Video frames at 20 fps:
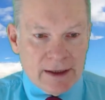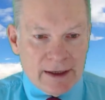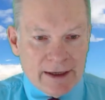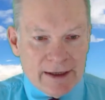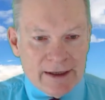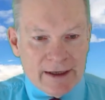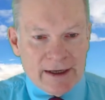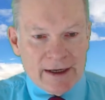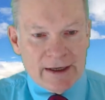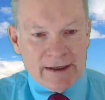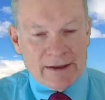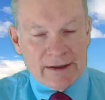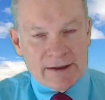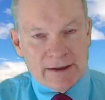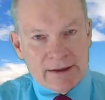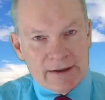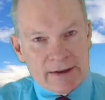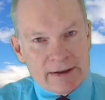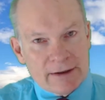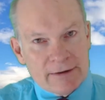
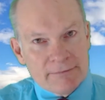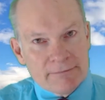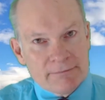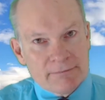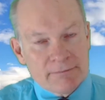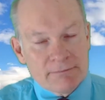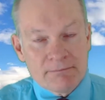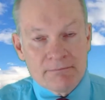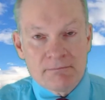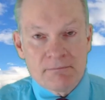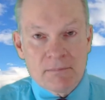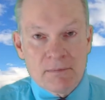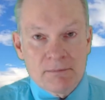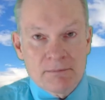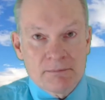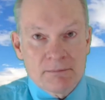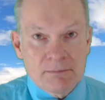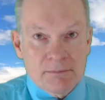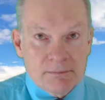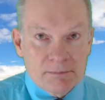And
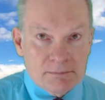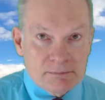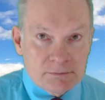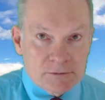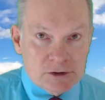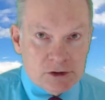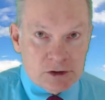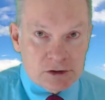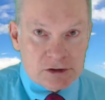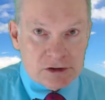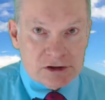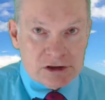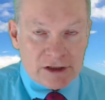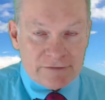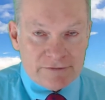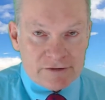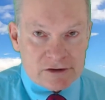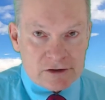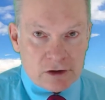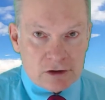Susan
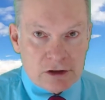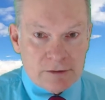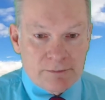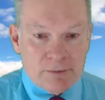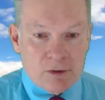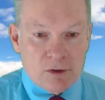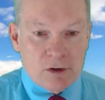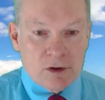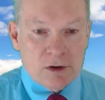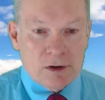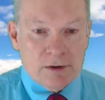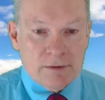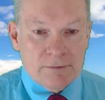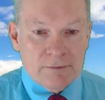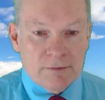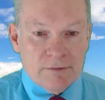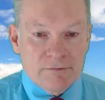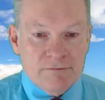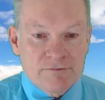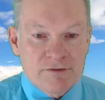Jeffers wrote a book,
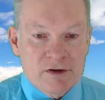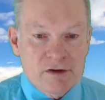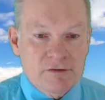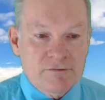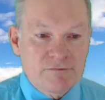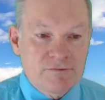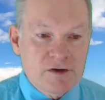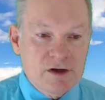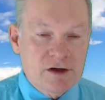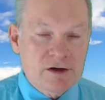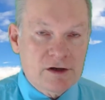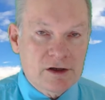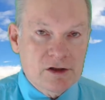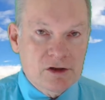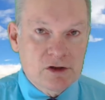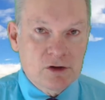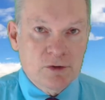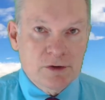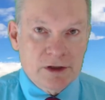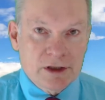Feel the Fear
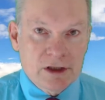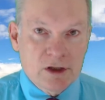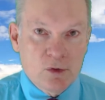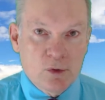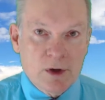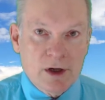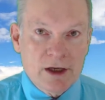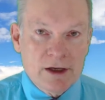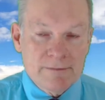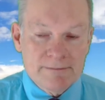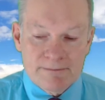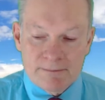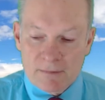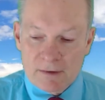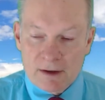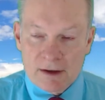and Do It Anyway.